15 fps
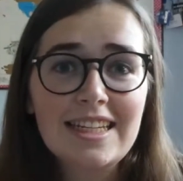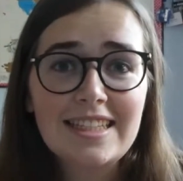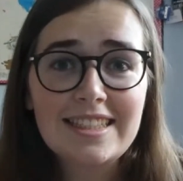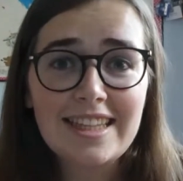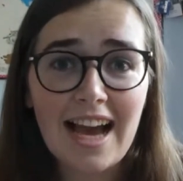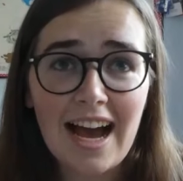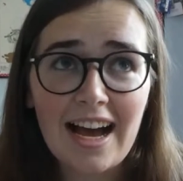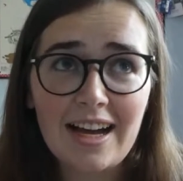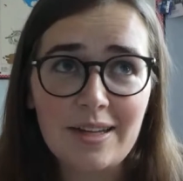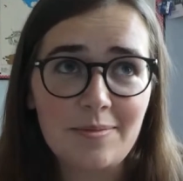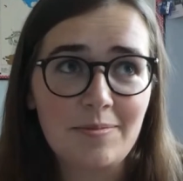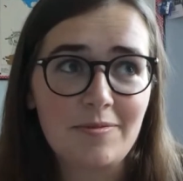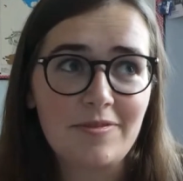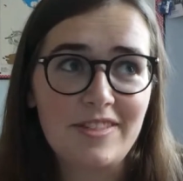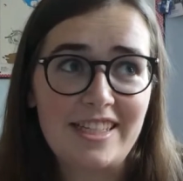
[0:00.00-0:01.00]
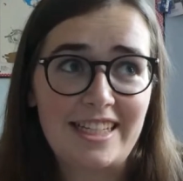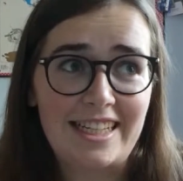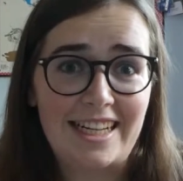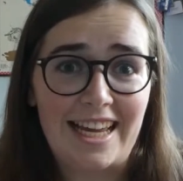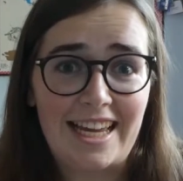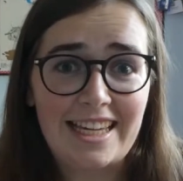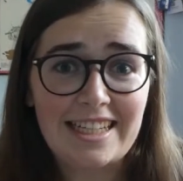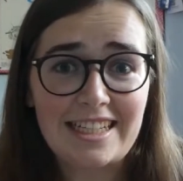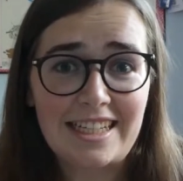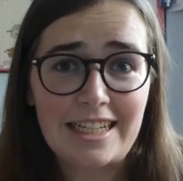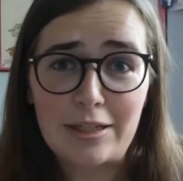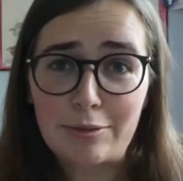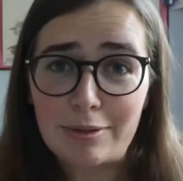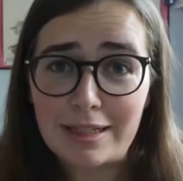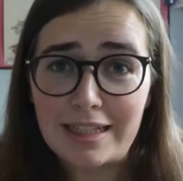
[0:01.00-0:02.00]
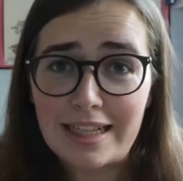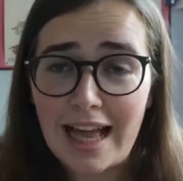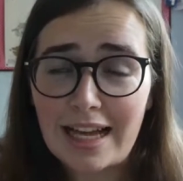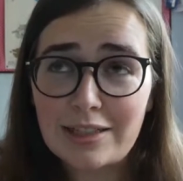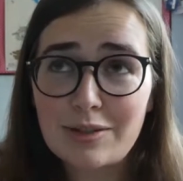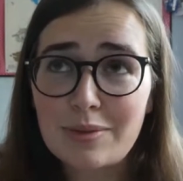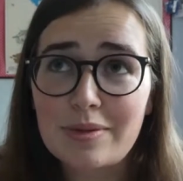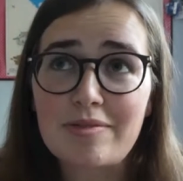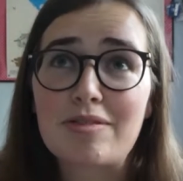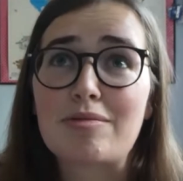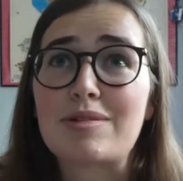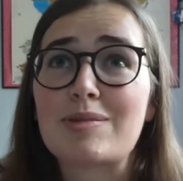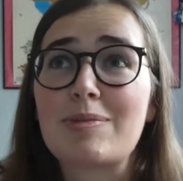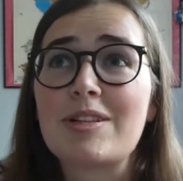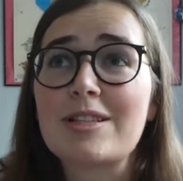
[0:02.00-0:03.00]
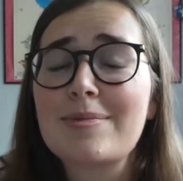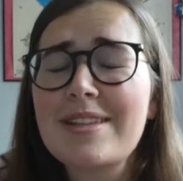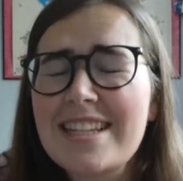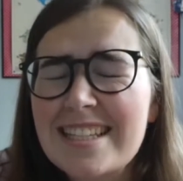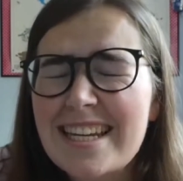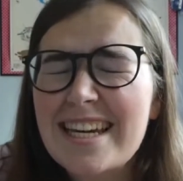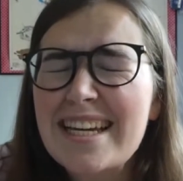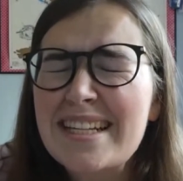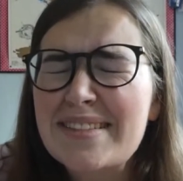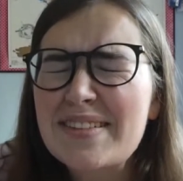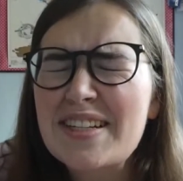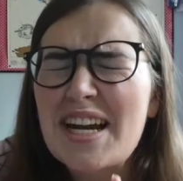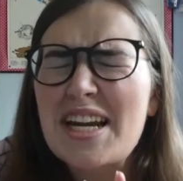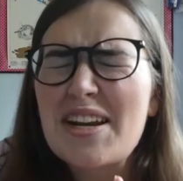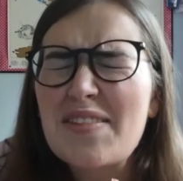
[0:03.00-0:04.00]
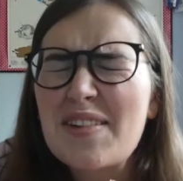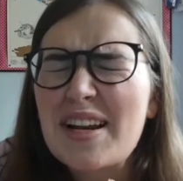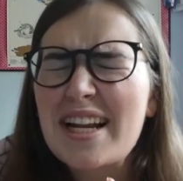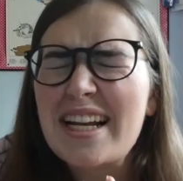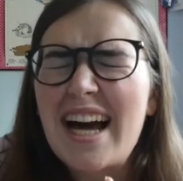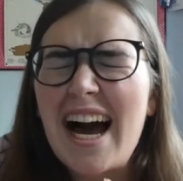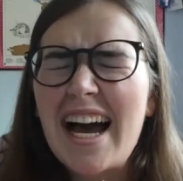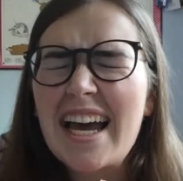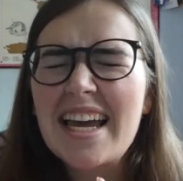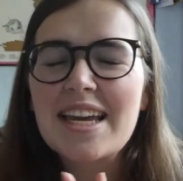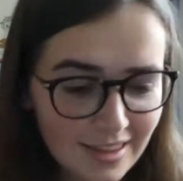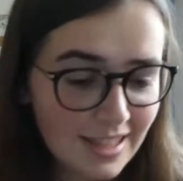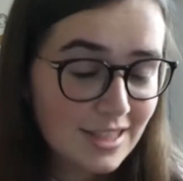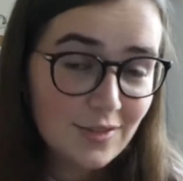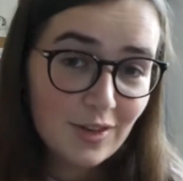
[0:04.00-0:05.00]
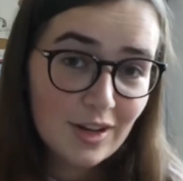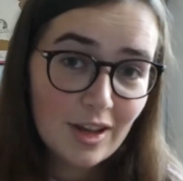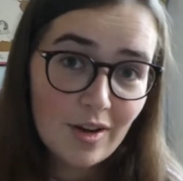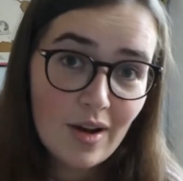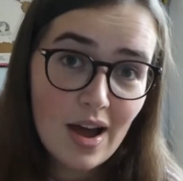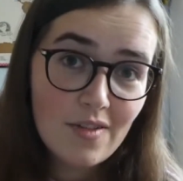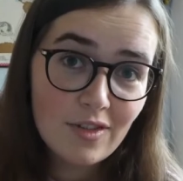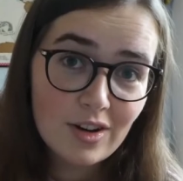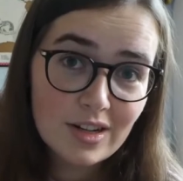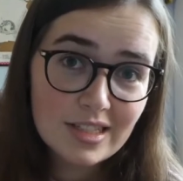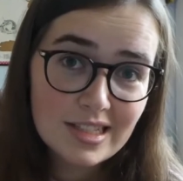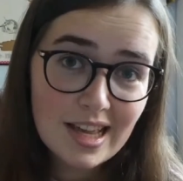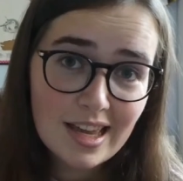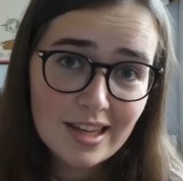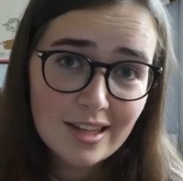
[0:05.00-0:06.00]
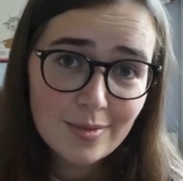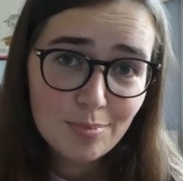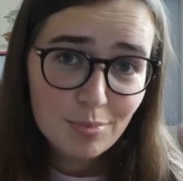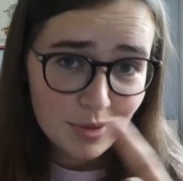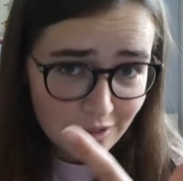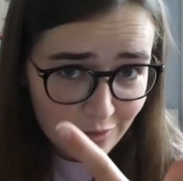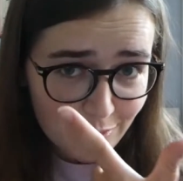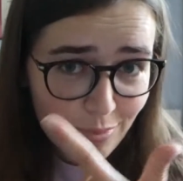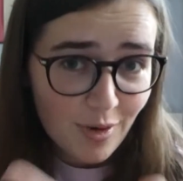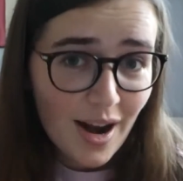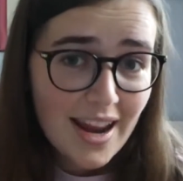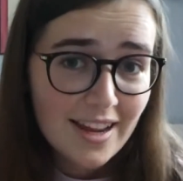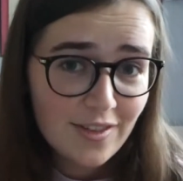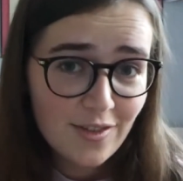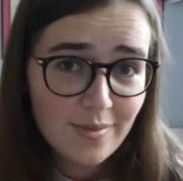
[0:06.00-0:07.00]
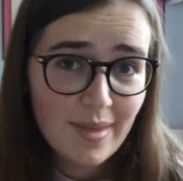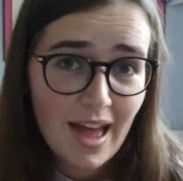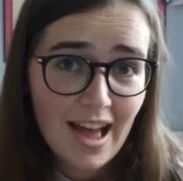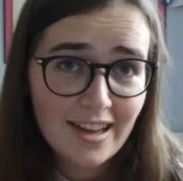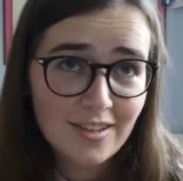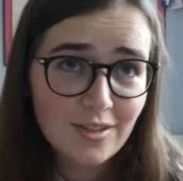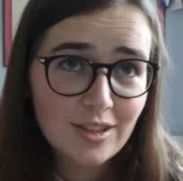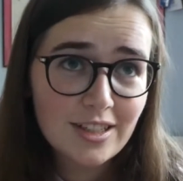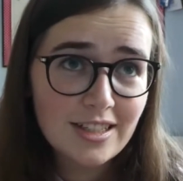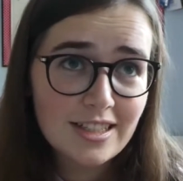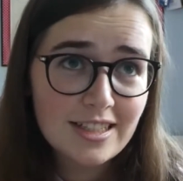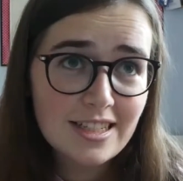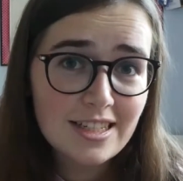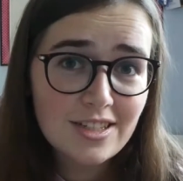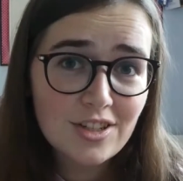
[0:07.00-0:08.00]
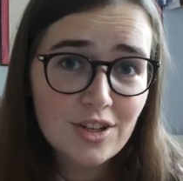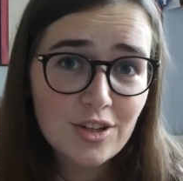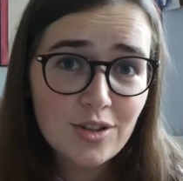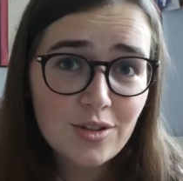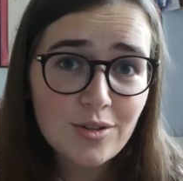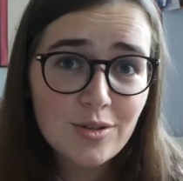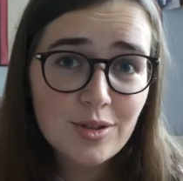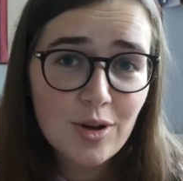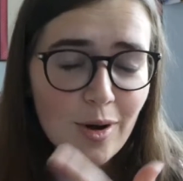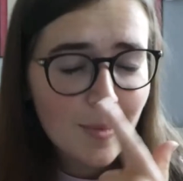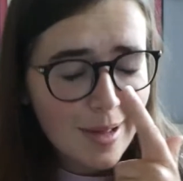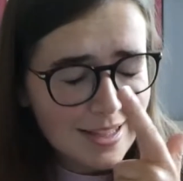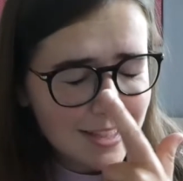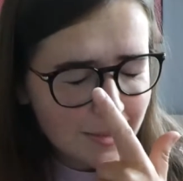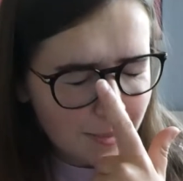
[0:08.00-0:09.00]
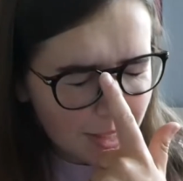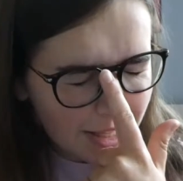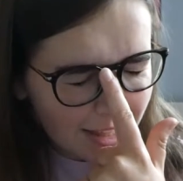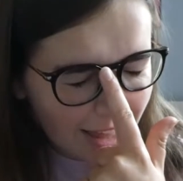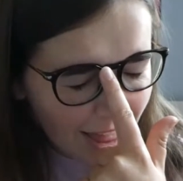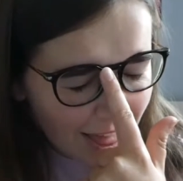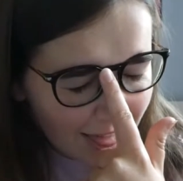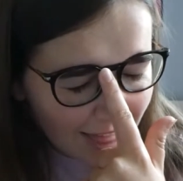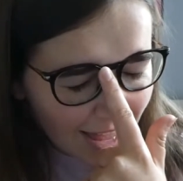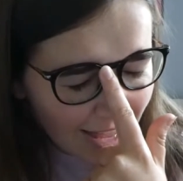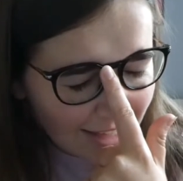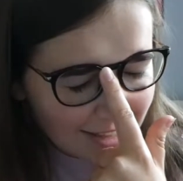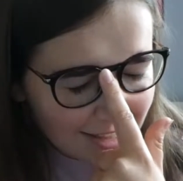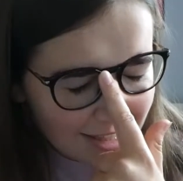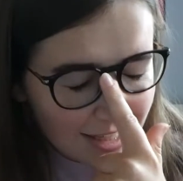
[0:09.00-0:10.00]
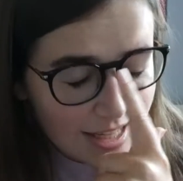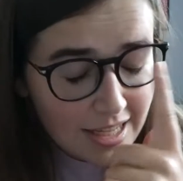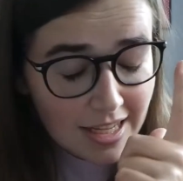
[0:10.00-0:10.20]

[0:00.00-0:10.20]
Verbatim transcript: yeah, I'm feeling like a real adult with real responsibilities, which I don't really like. This video, however, is a brief break from that adulthood to talk about something that